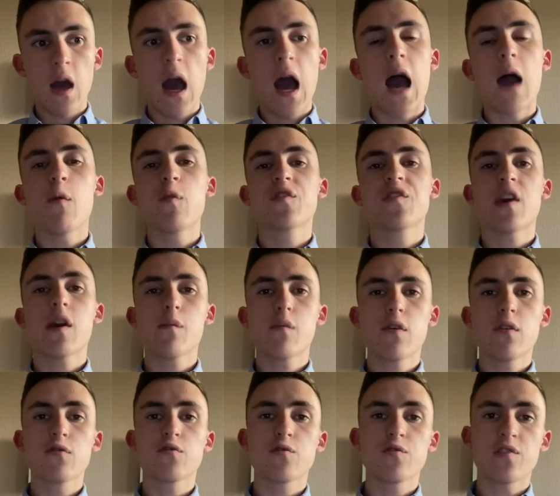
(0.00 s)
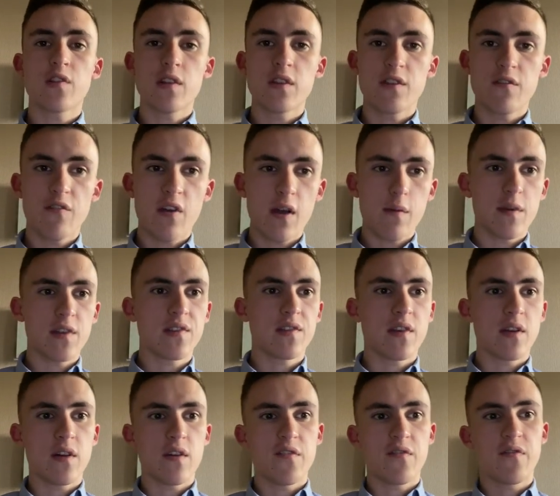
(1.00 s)
I was able to solidify
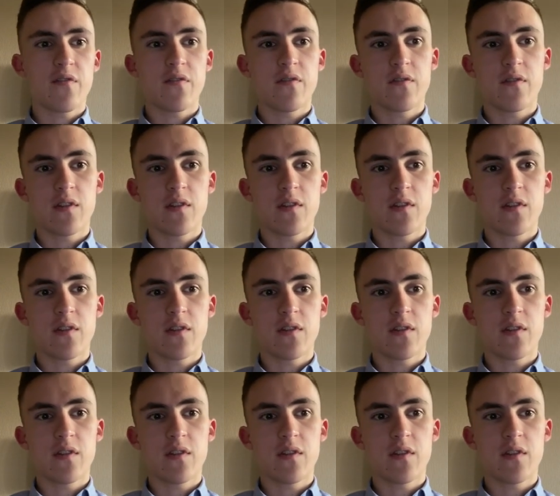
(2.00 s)
myself